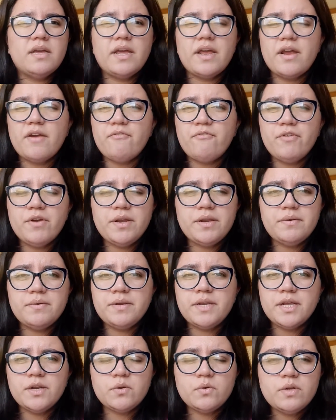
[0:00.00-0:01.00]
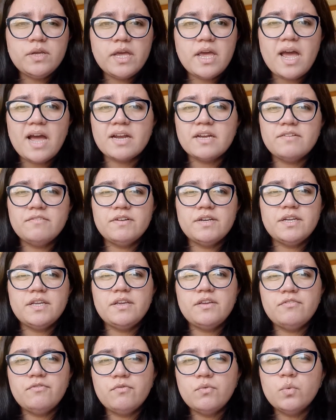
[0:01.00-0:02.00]
every day-to-day
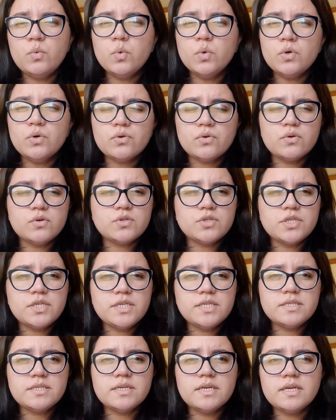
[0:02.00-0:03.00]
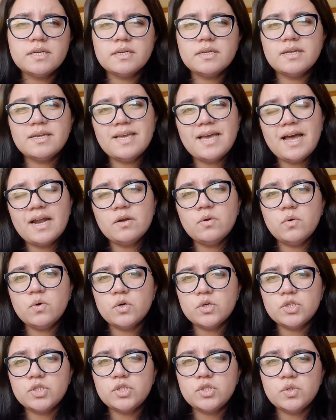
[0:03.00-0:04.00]
activity, food, groceries, it can
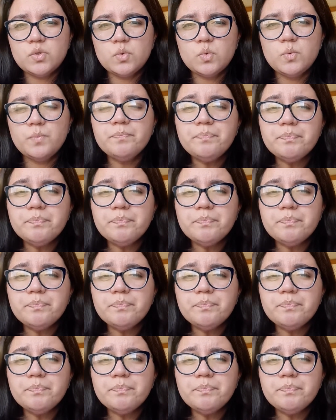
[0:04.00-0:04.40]
cost you